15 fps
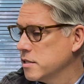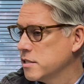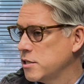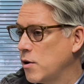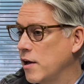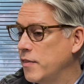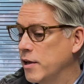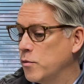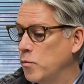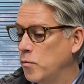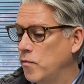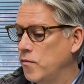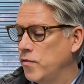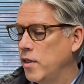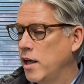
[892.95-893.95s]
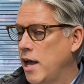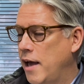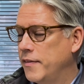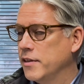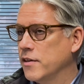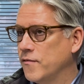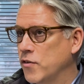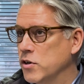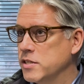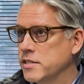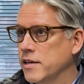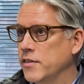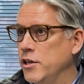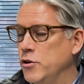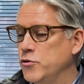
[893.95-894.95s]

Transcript: So I think the first thing that